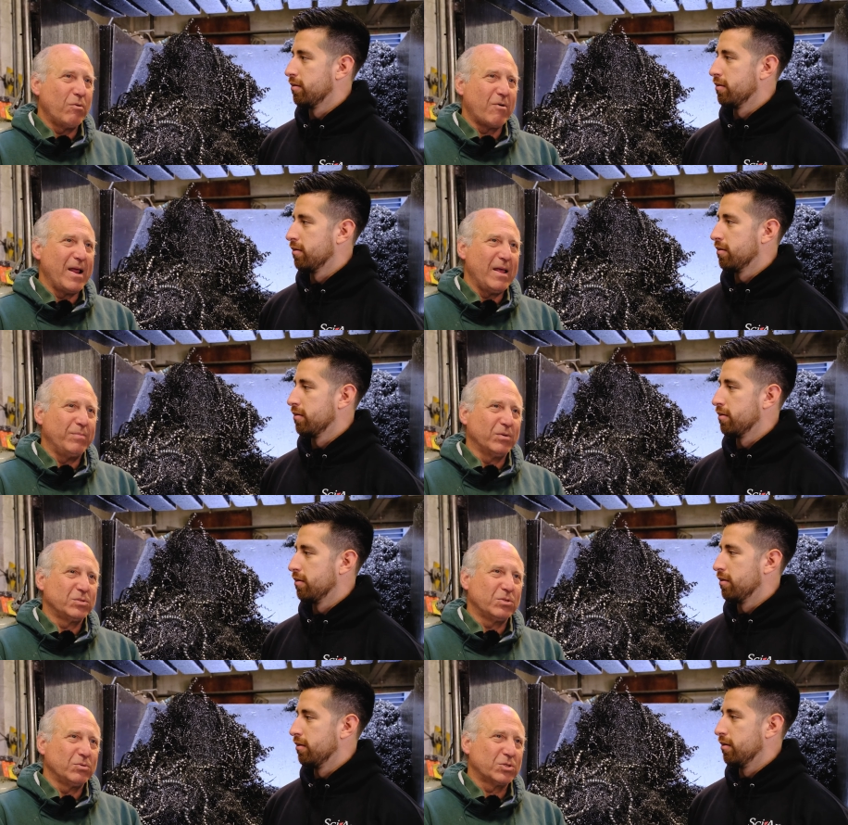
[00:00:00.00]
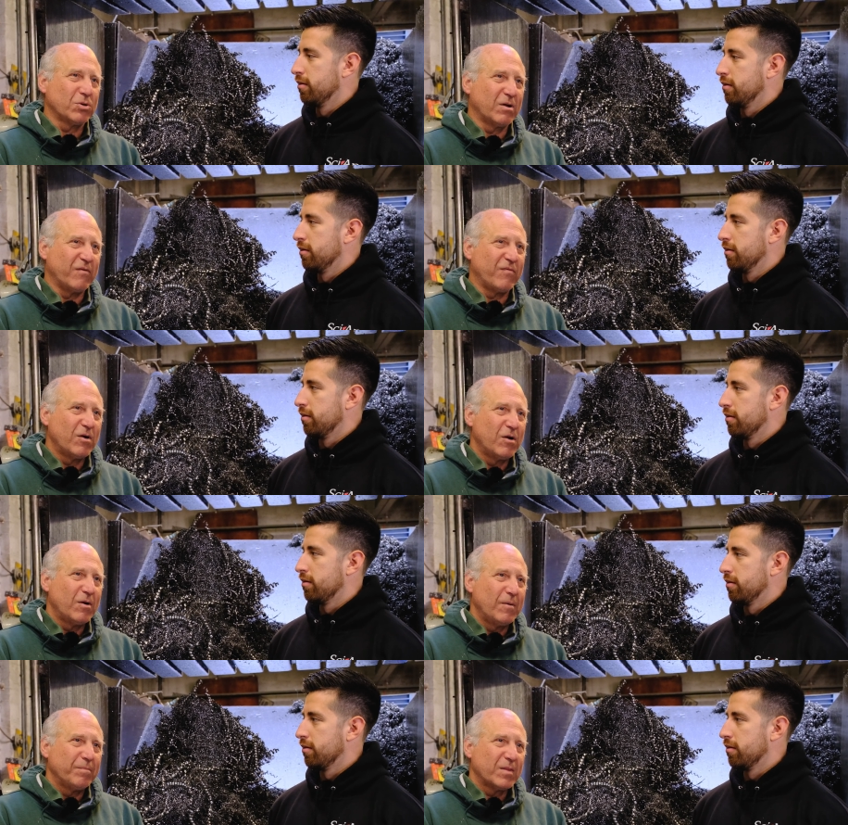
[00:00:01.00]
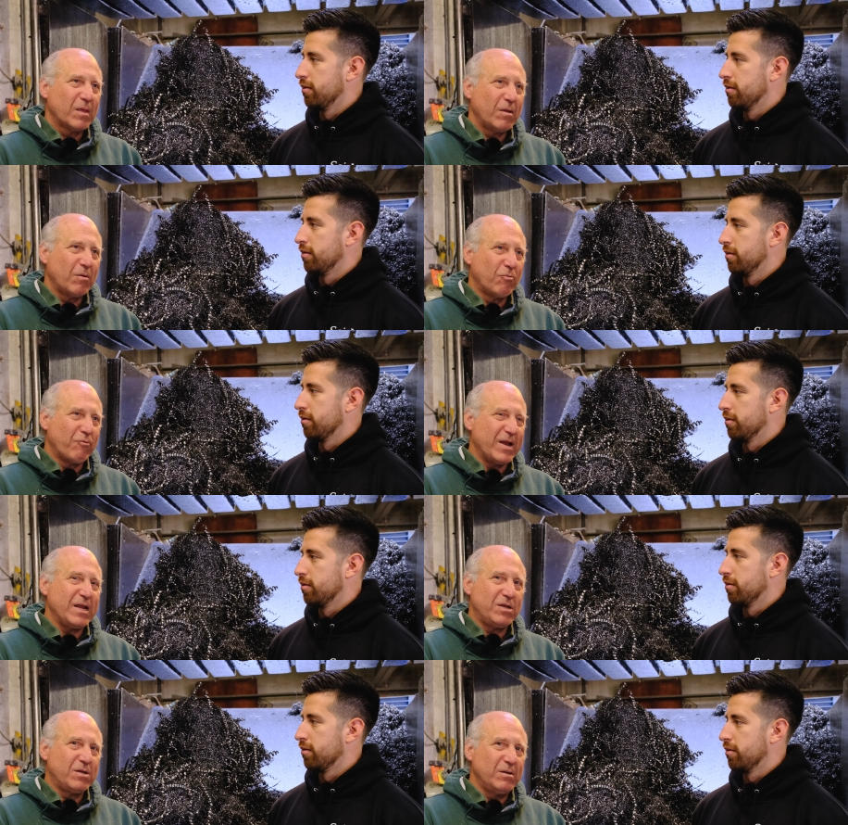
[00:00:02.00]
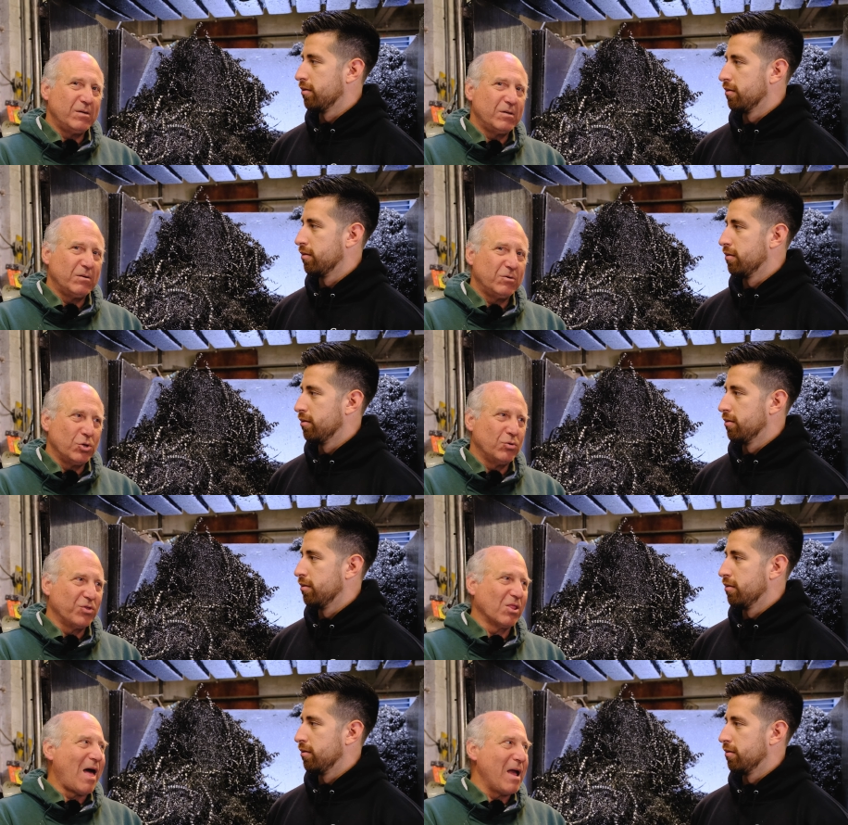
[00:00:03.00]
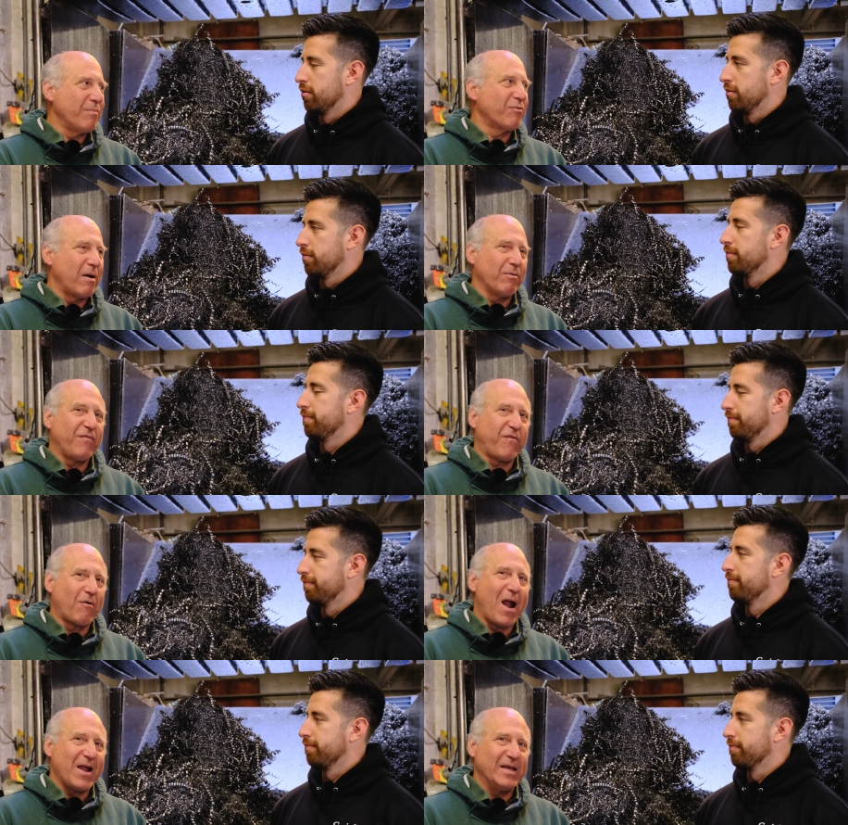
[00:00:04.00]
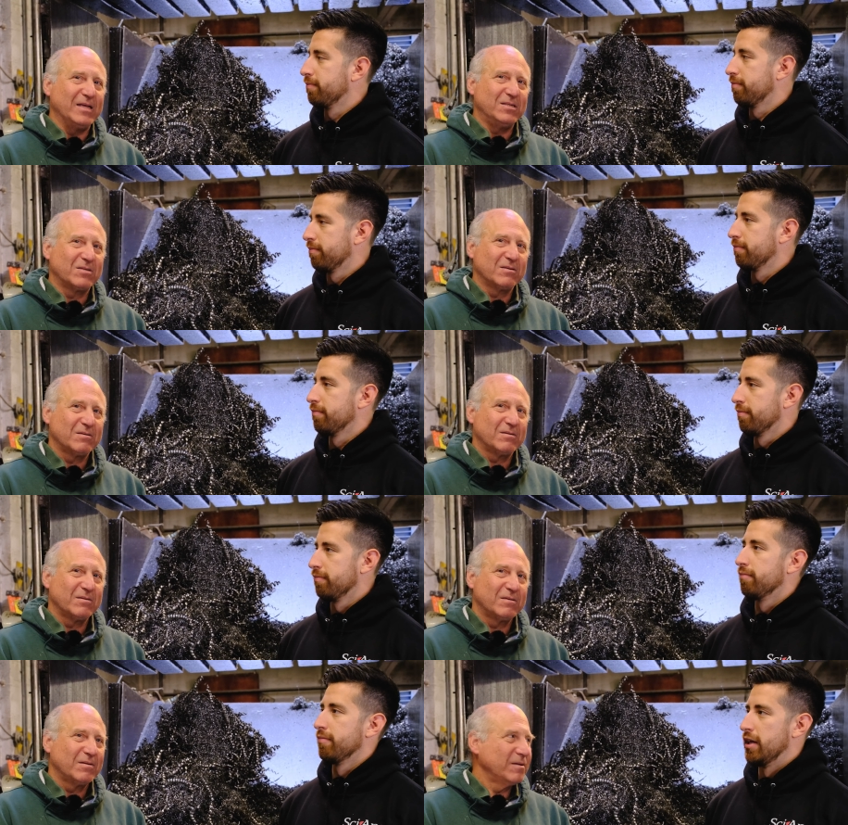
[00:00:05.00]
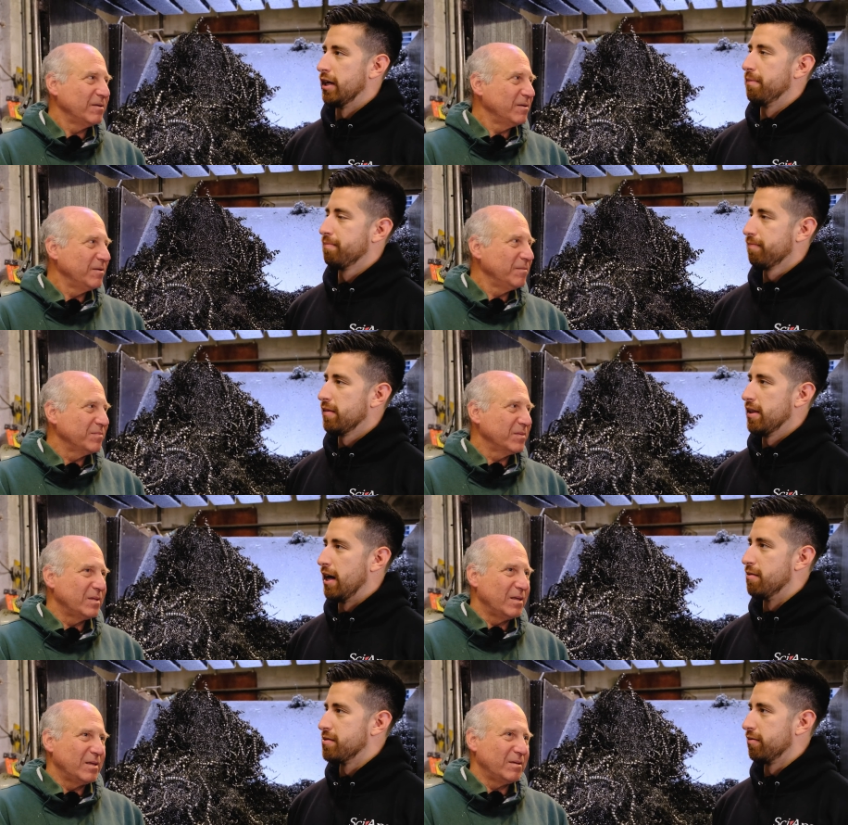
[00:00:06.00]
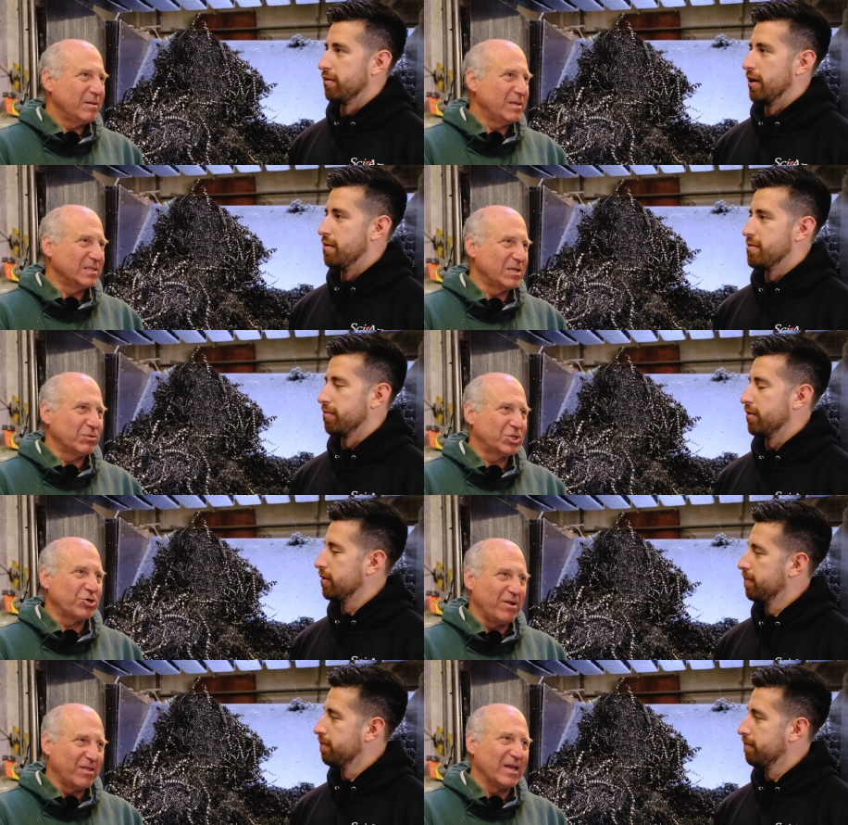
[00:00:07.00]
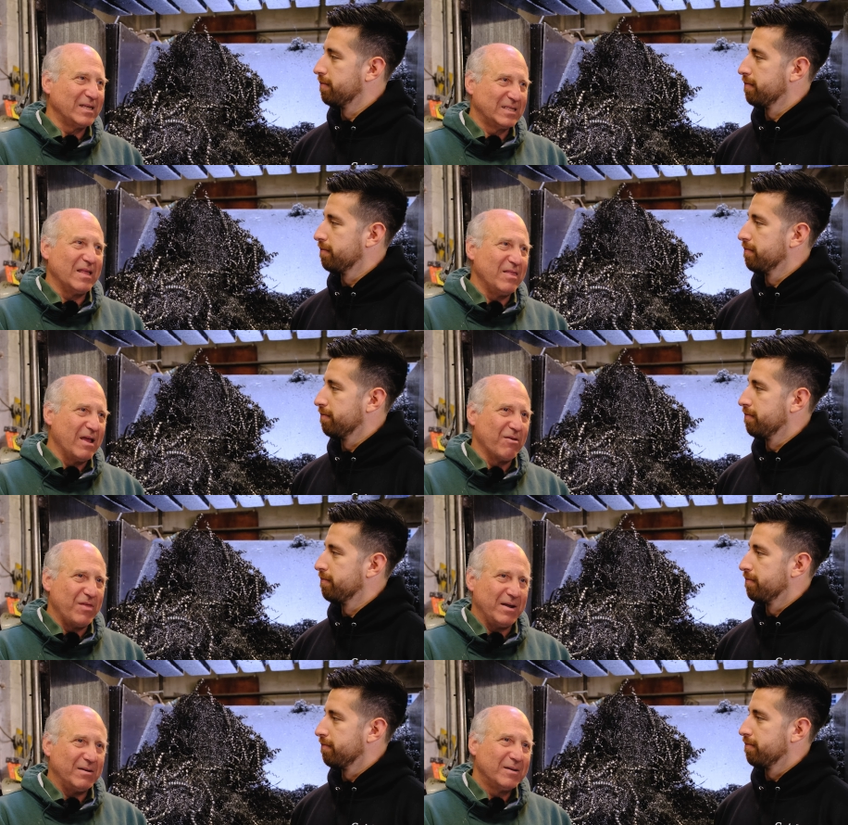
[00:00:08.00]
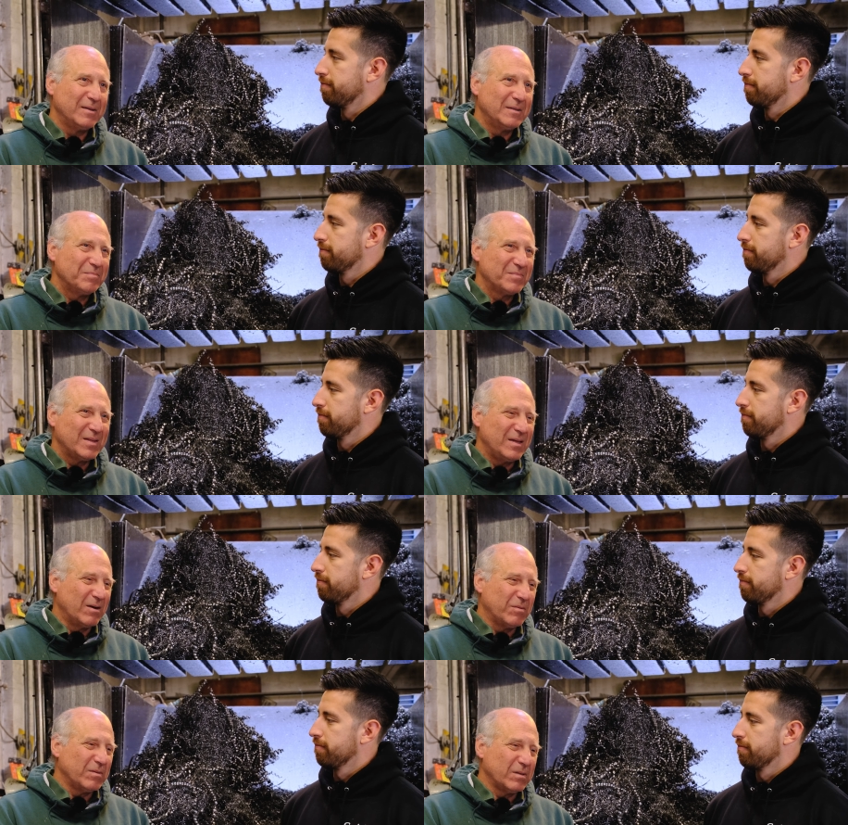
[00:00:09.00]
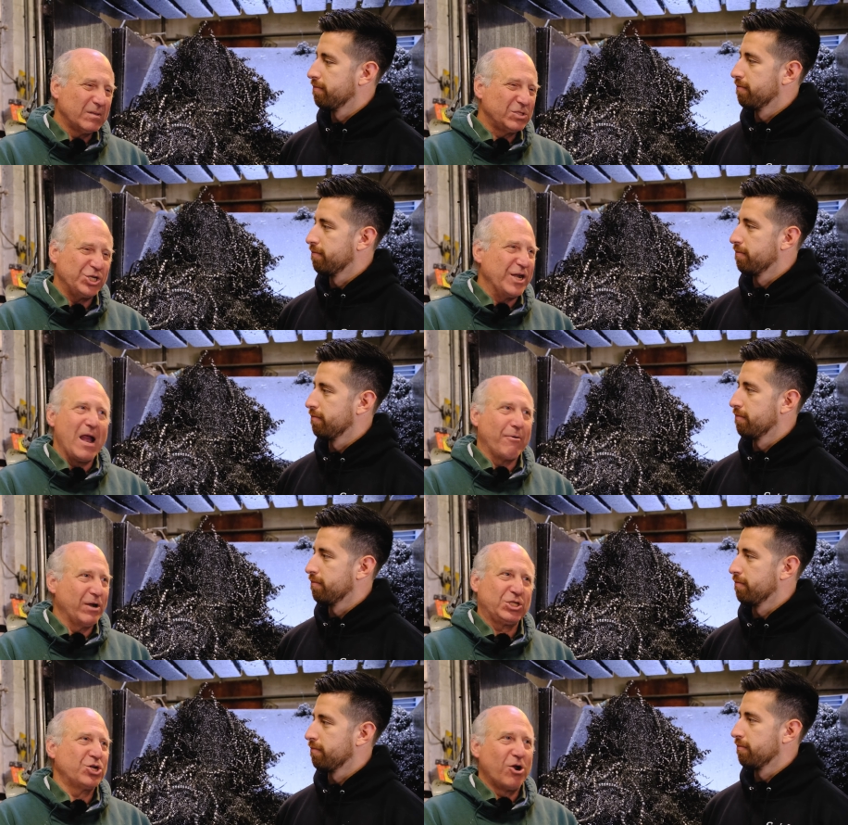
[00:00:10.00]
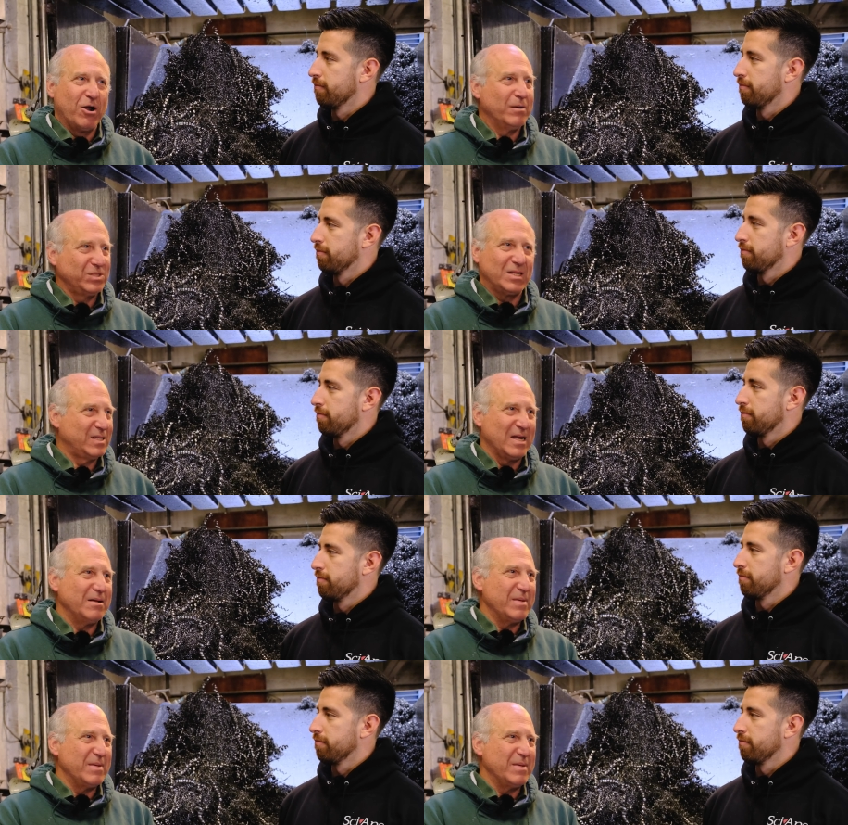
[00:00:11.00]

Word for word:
Speaker 1: were able to sort of redo the library for our needs.
Speaker 2: Yeah, that was because there
Speaker 1: were certain things in there that you know, generic terms that didn't